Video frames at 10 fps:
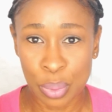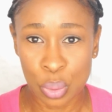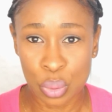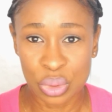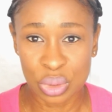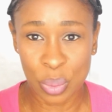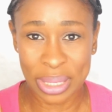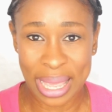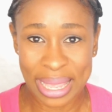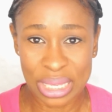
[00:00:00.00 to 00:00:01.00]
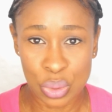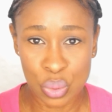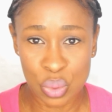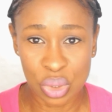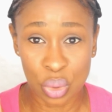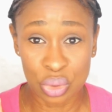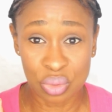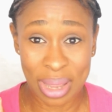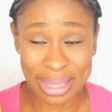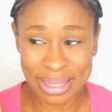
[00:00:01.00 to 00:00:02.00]
post when i used or
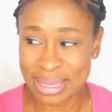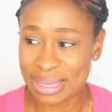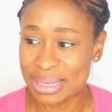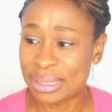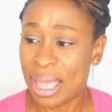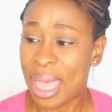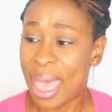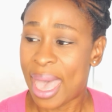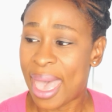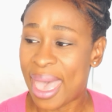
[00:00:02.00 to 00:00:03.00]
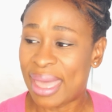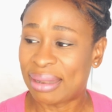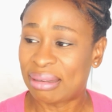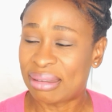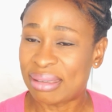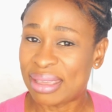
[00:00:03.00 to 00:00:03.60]
tried these and